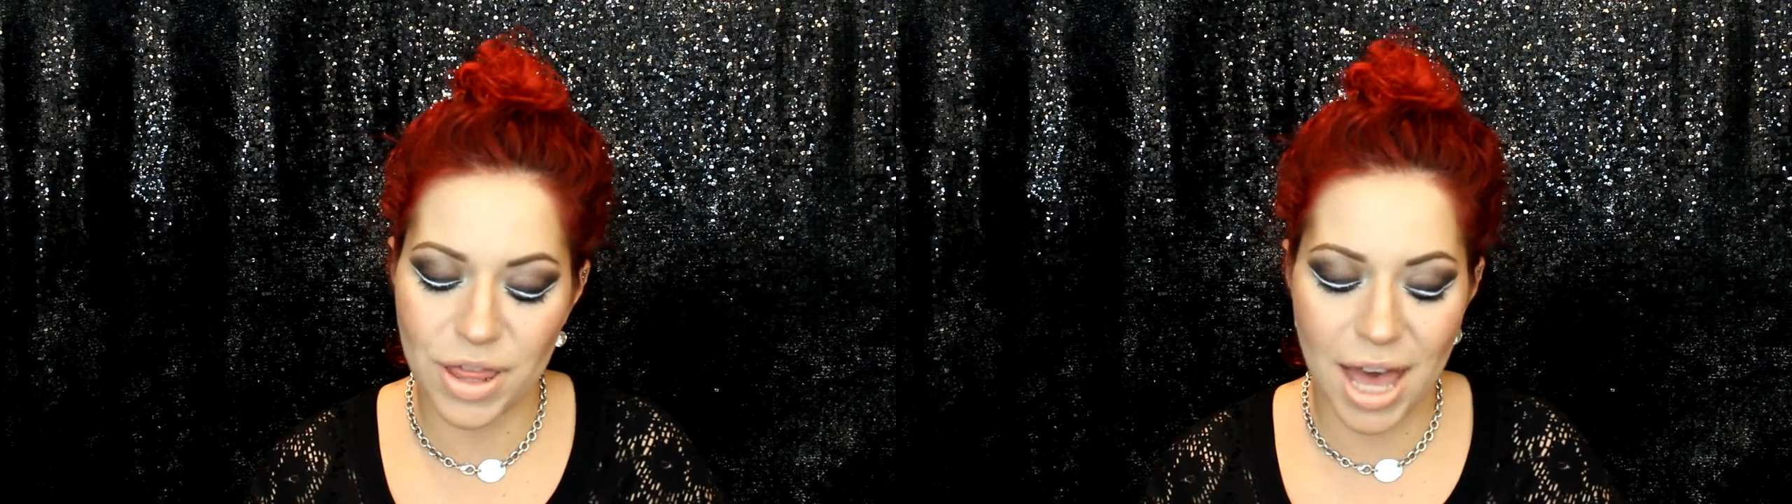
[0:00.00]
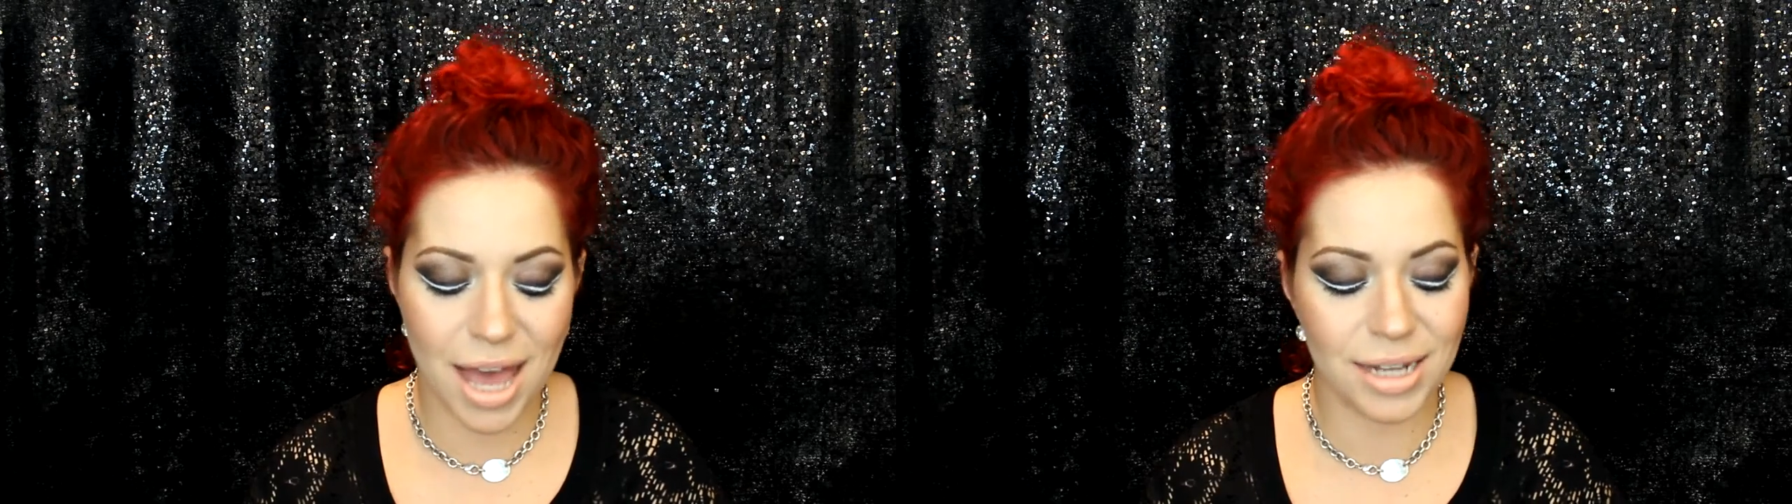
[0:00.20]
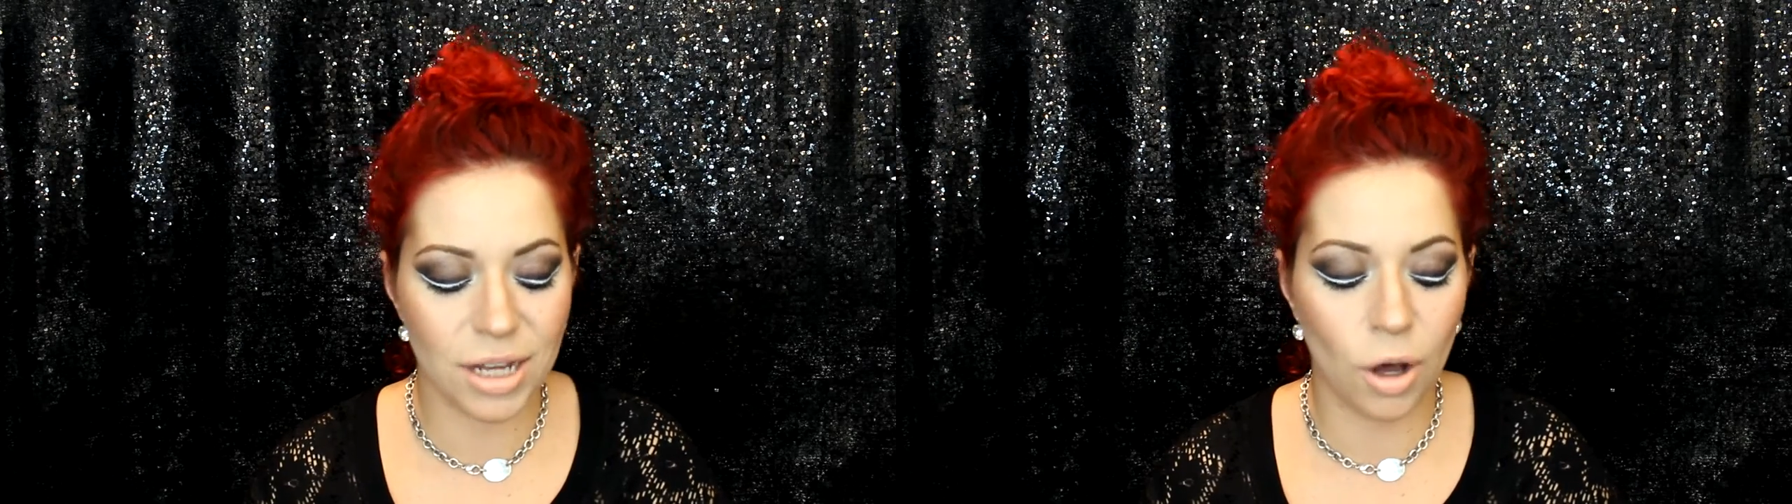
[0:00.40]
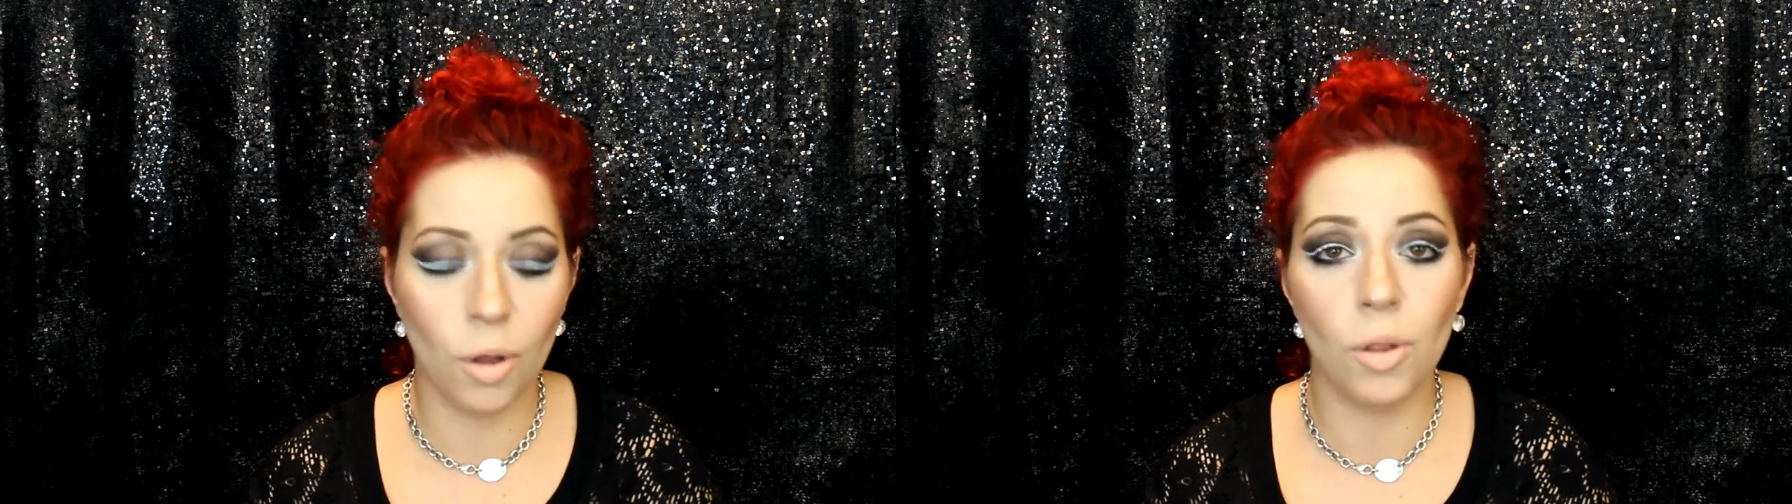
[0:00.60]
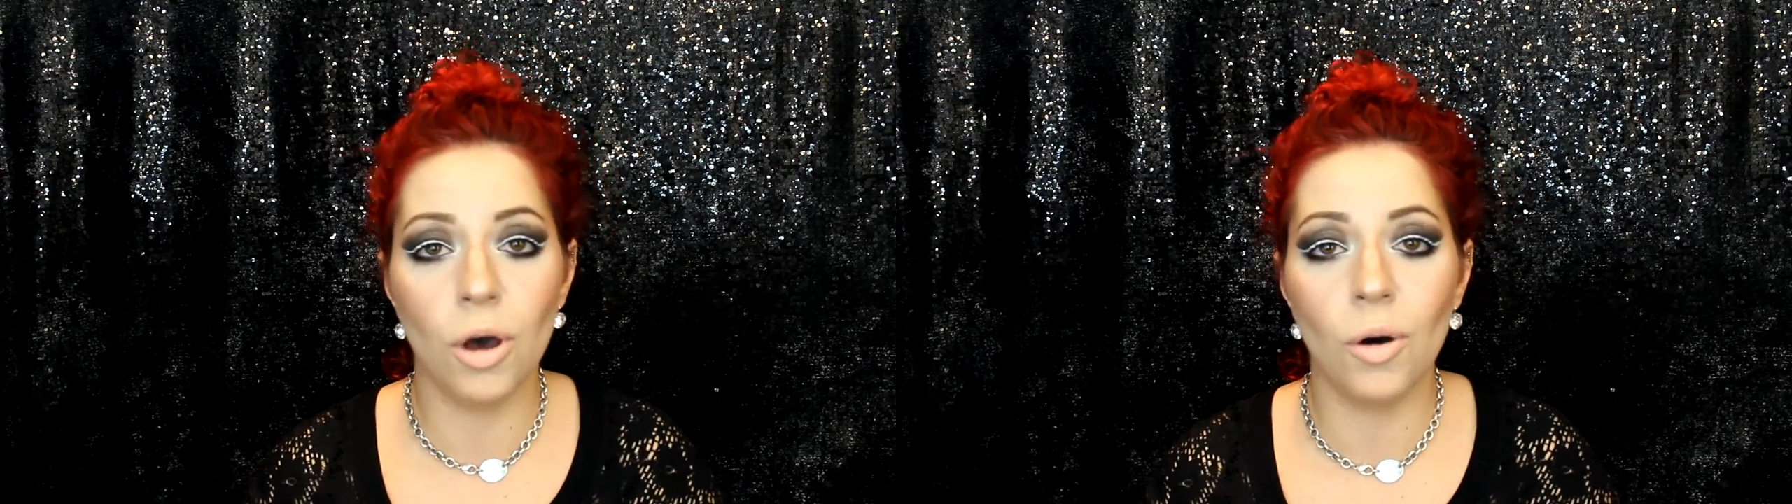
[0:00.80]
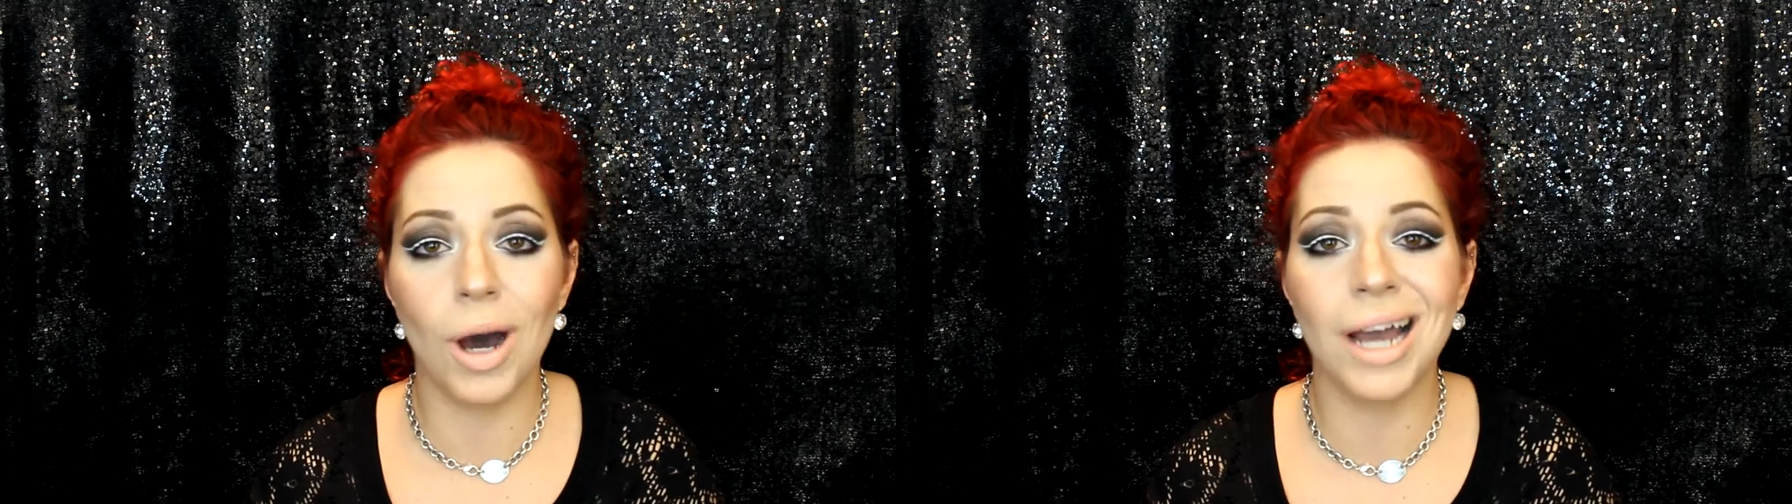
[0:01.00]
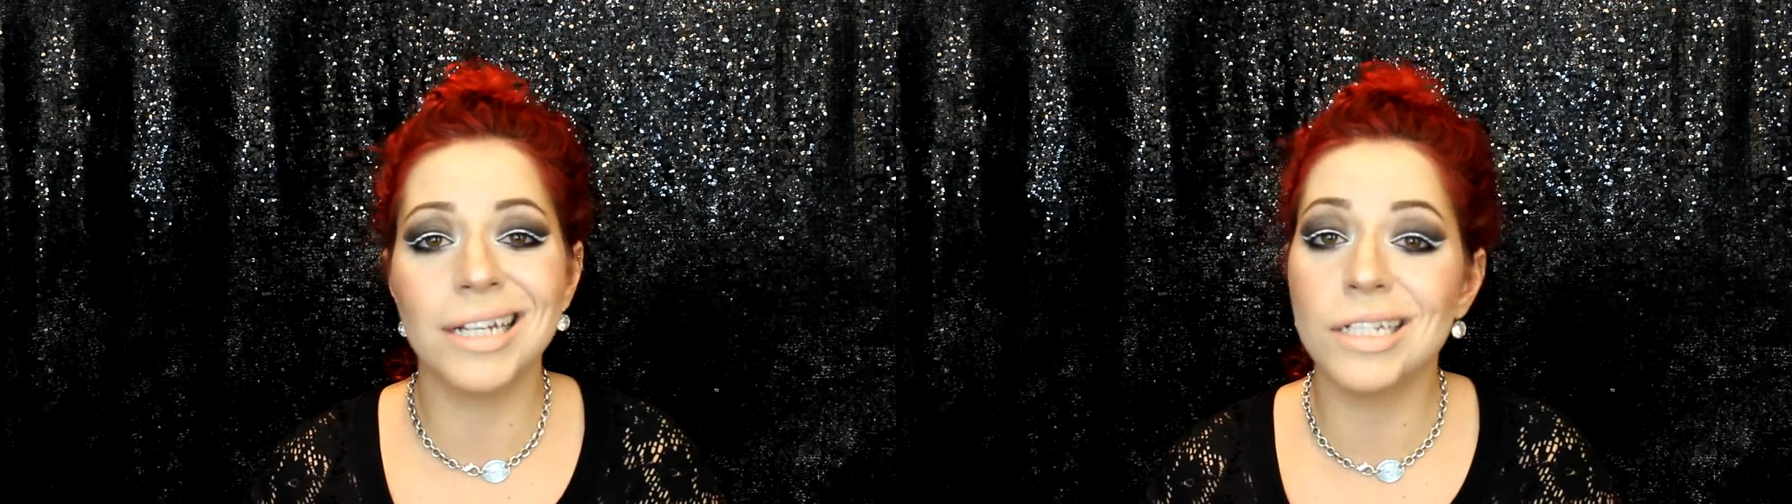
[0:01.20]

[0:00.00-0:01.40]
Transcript: that although I